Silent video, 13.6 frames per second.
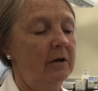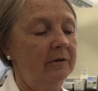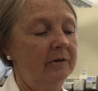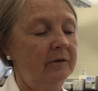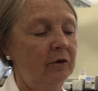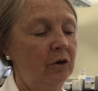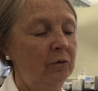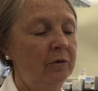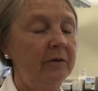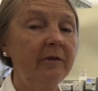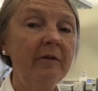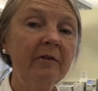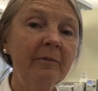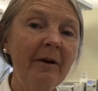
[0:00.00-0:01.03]
So
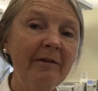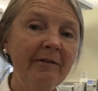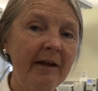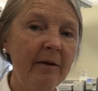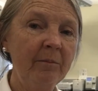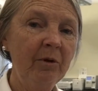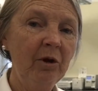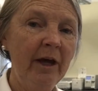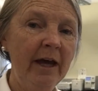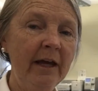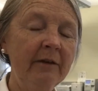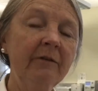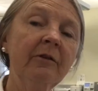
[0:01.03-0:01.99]
this is my sample A.